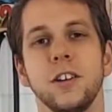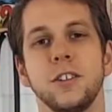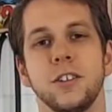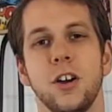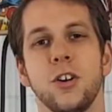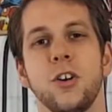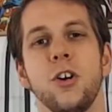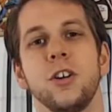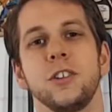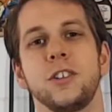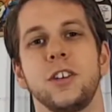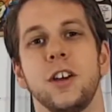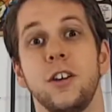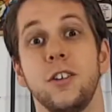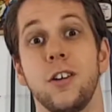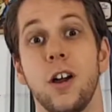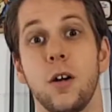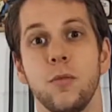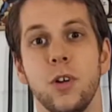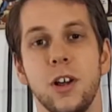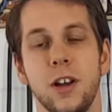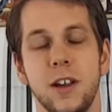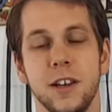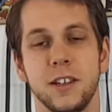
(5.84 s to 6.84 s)
I've got to tell you, I'm
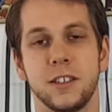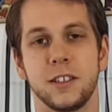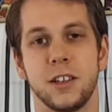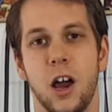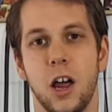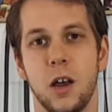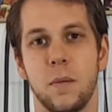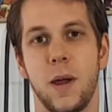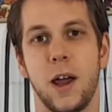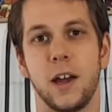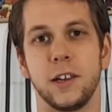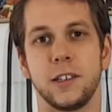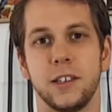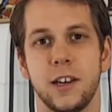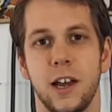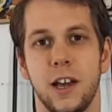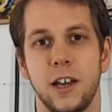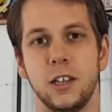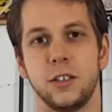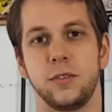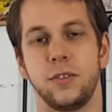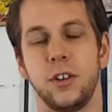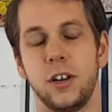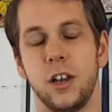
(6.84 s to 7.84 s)
really excited about
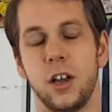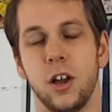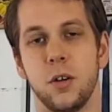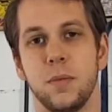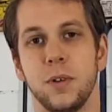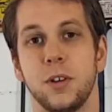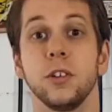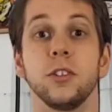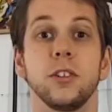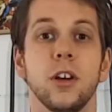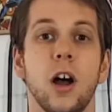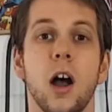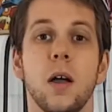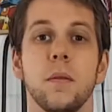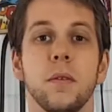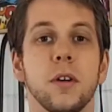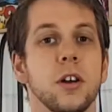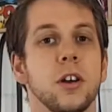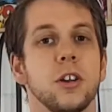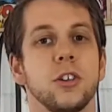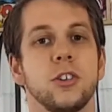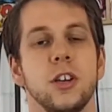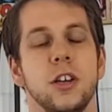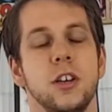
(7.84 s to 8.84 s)
today's video because I'm going
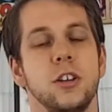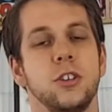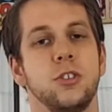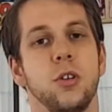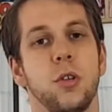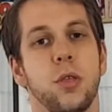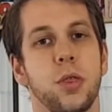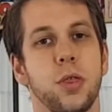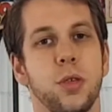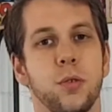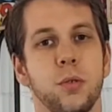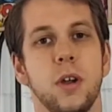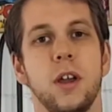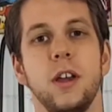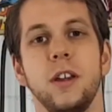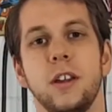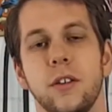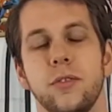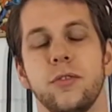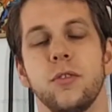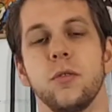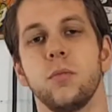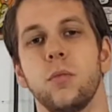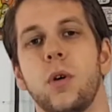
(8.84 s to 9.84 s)
to teach you 3
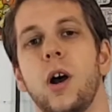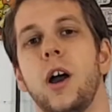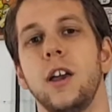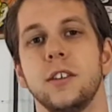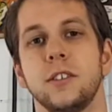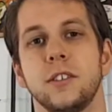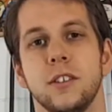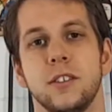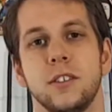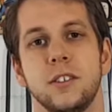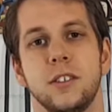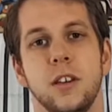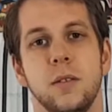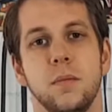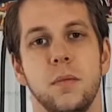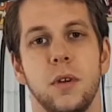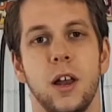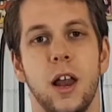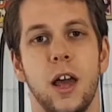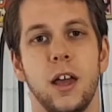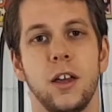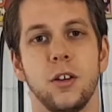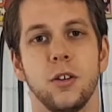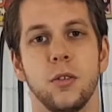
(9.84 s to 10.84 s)
different ways to
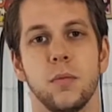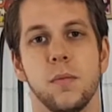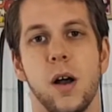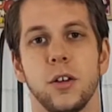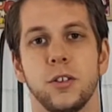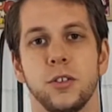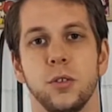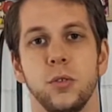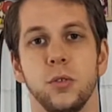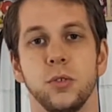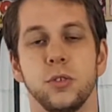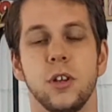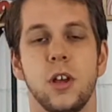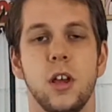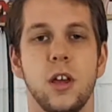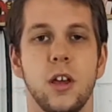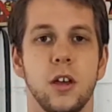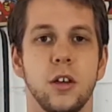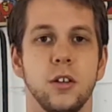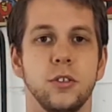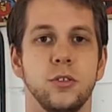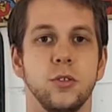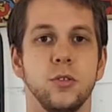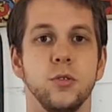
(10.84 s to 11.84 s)
stimulate your muscles
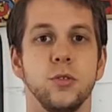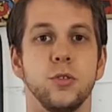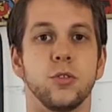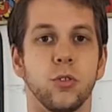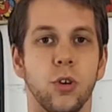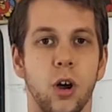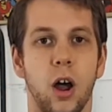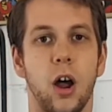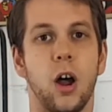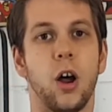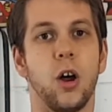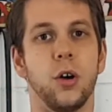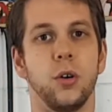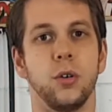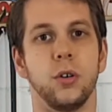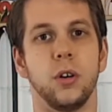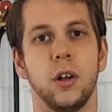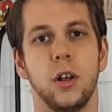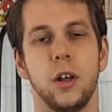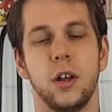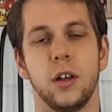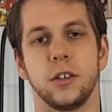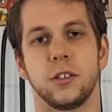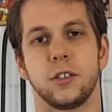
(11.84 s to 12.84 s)
to grow.
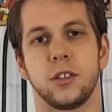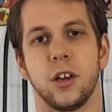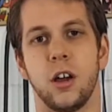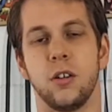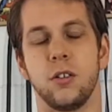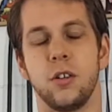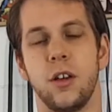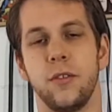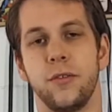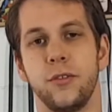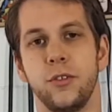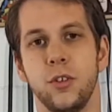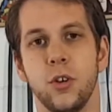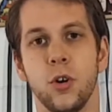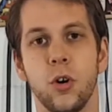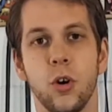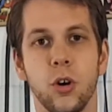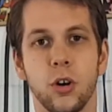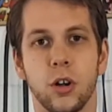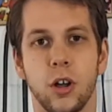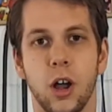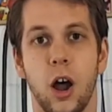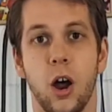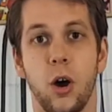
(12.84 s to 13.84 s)
So if
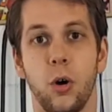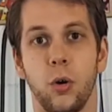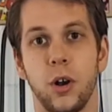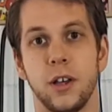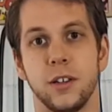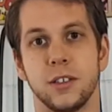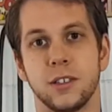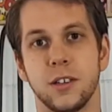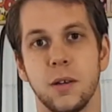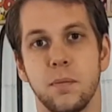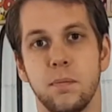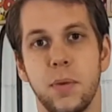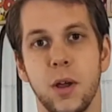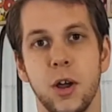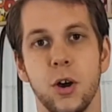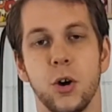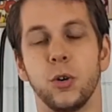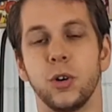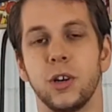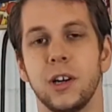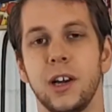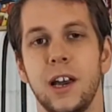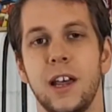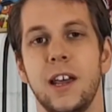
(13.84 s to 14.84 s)
your goal is to
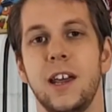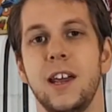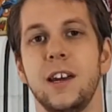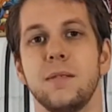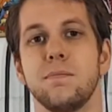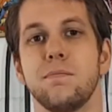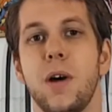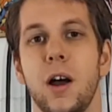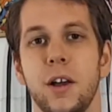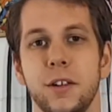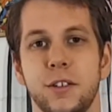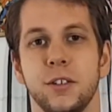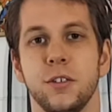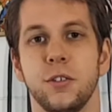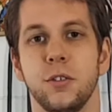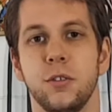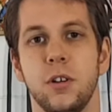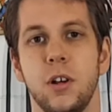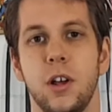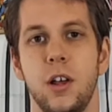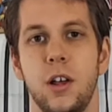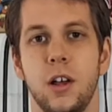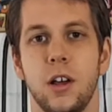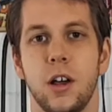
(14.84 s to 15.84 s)
build lean
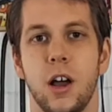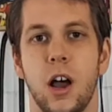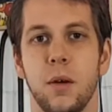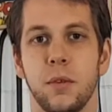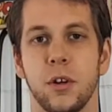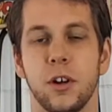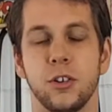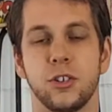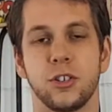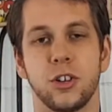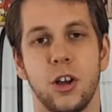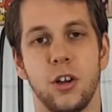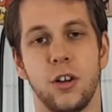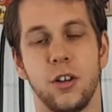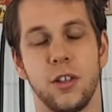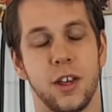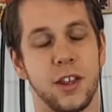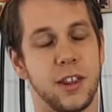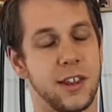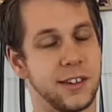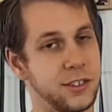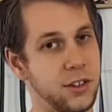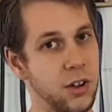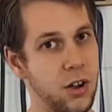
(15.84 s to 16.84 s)
muscle, I'm going to show you that
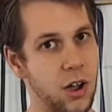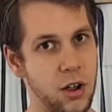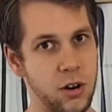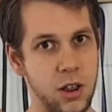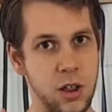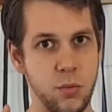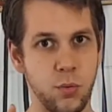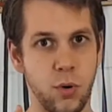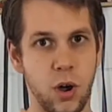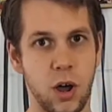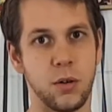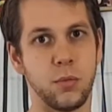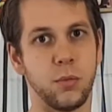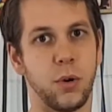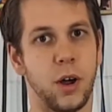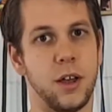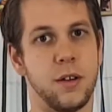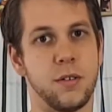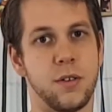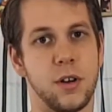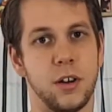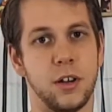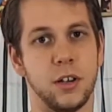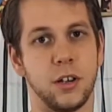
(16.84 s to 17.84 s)
there's not only one way
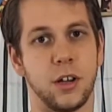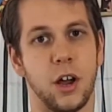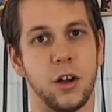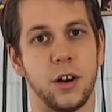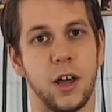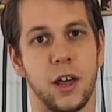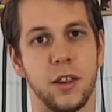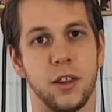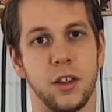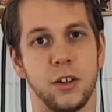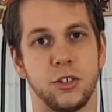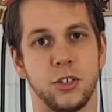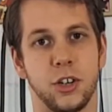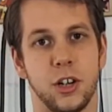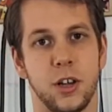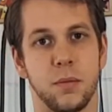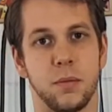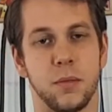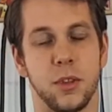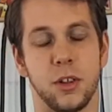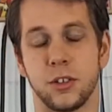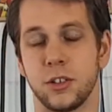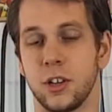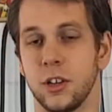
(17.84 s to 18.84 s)
when you go down the
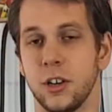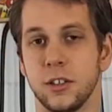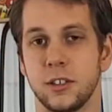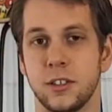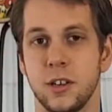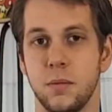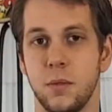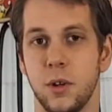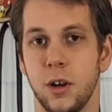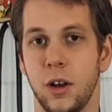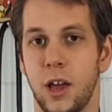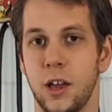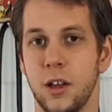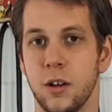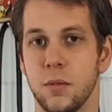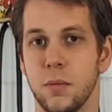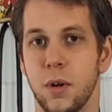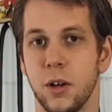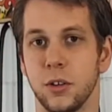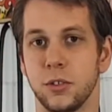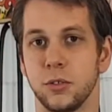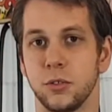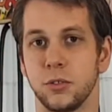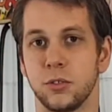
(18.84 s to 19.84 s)
gym that's going to stimulate your
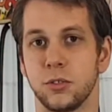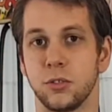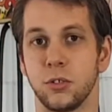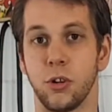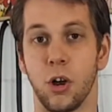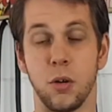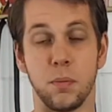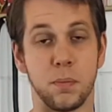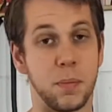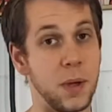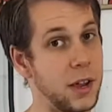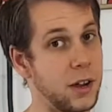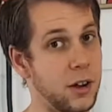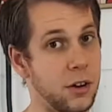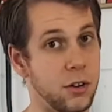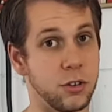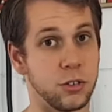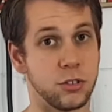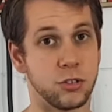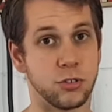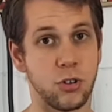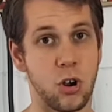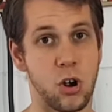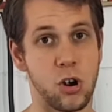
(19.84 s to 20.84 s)
muscles to grow bigger and
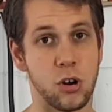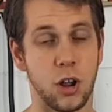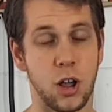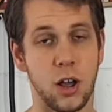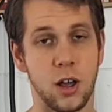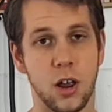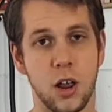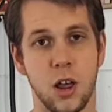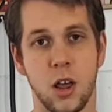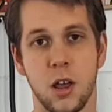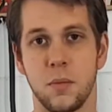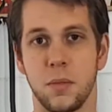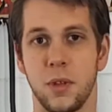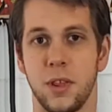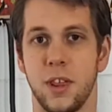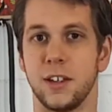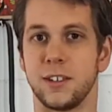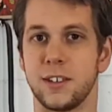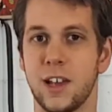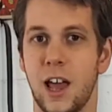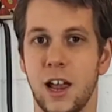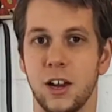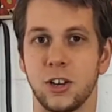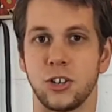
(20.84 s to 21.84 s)
stronger, but there's
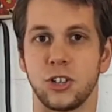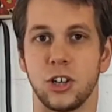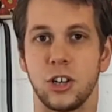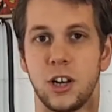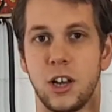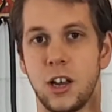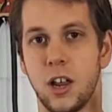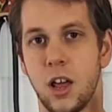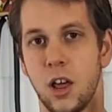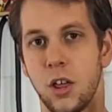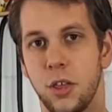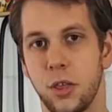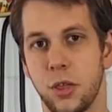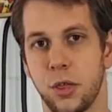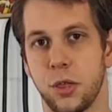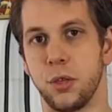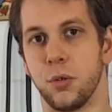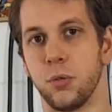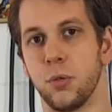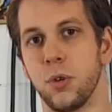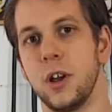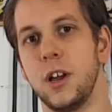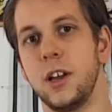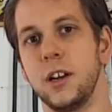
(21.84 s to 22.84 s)
actually
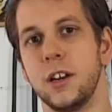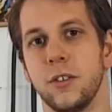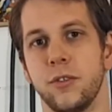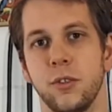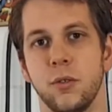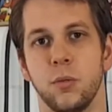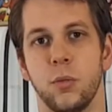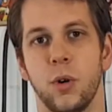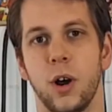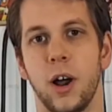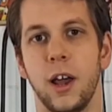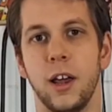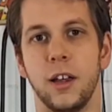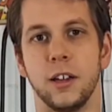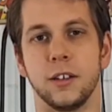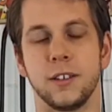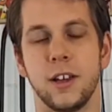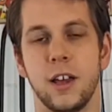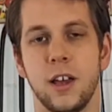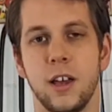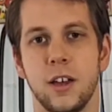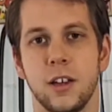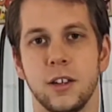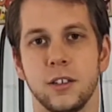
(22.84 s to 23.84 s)
3 different ways.
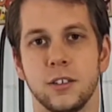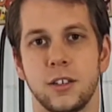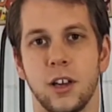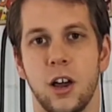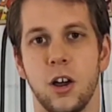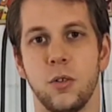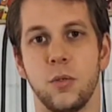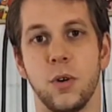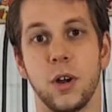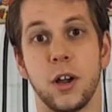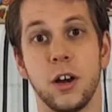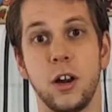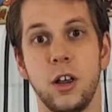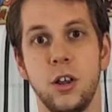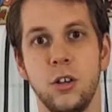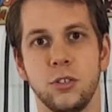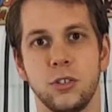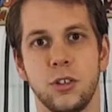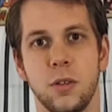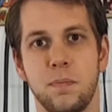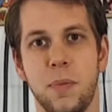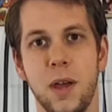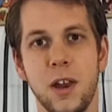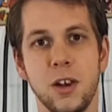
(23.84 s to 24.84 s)
So we're going to use
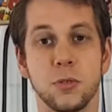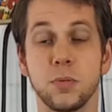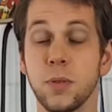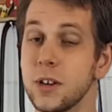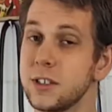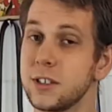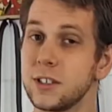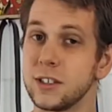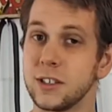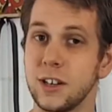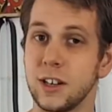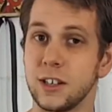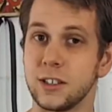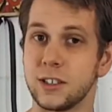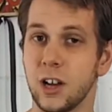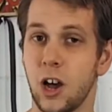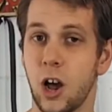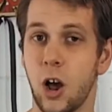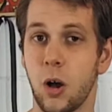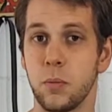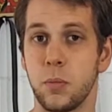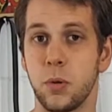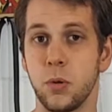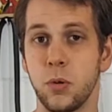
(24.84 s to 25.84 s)
the bench press as an
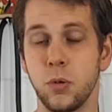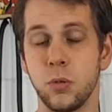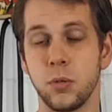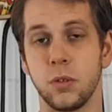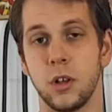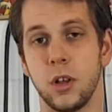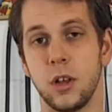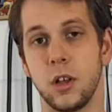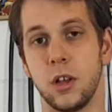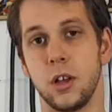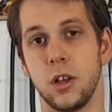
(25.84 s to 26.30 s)
example,